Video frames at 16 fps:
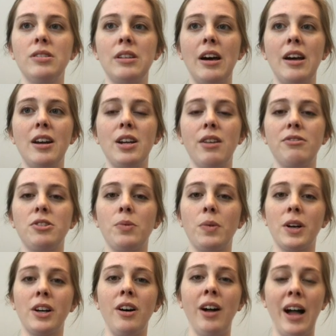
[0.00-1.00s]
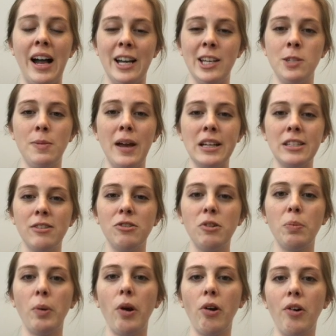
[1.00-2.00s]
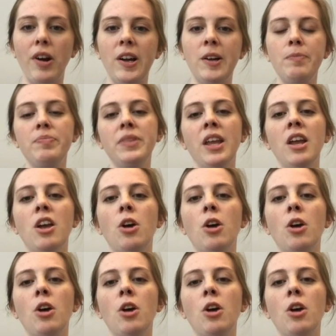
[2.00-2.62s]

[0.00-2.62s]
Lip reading: not enough to work all aspects of the program.